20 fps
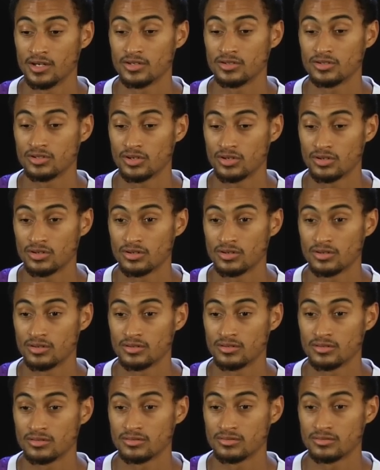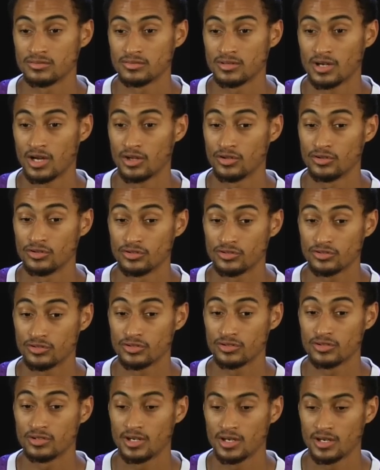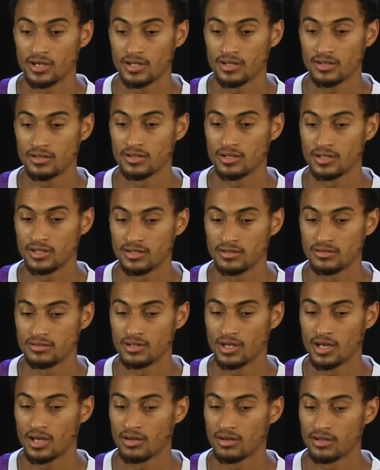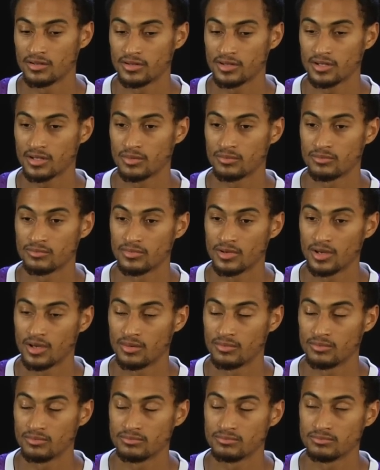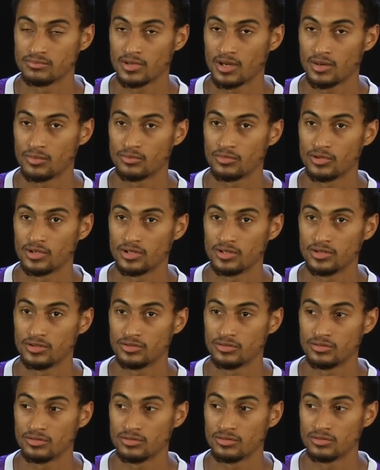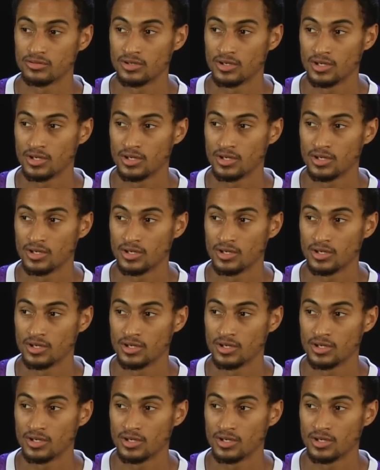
So I understood that, and now I think I'm, I'm, I'm ready to,